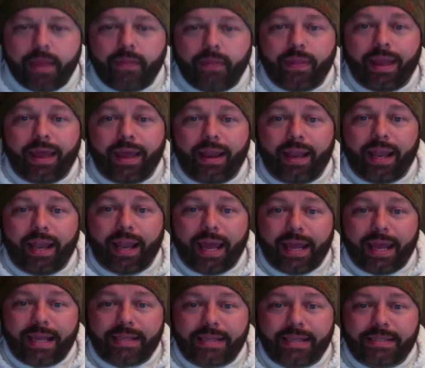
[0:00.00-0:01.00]
that
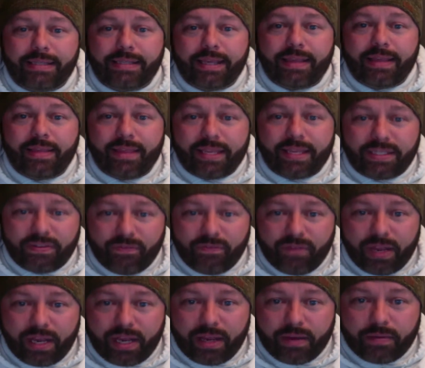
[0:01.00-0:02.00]
likes this
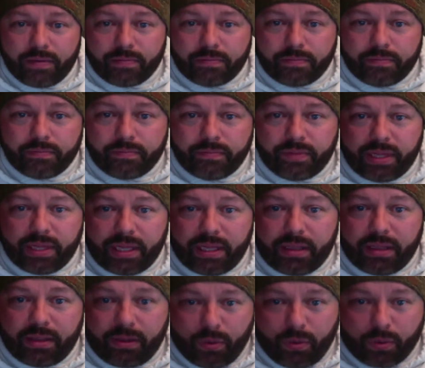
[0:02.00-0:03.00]
video,
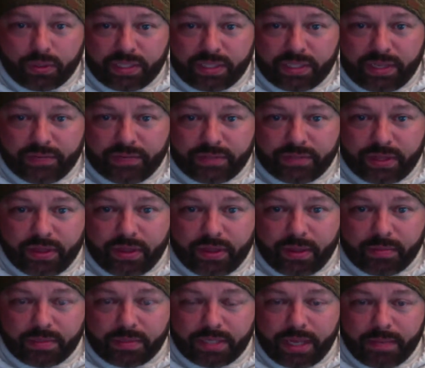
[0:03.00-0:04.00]
of course, gives a
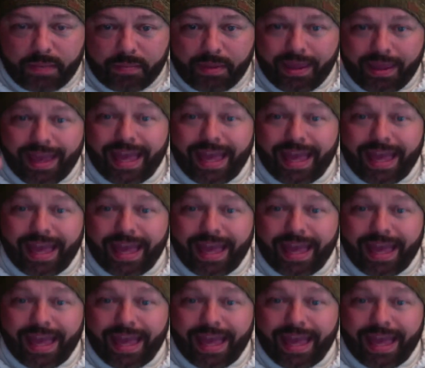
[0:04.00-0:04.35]
thumbs up,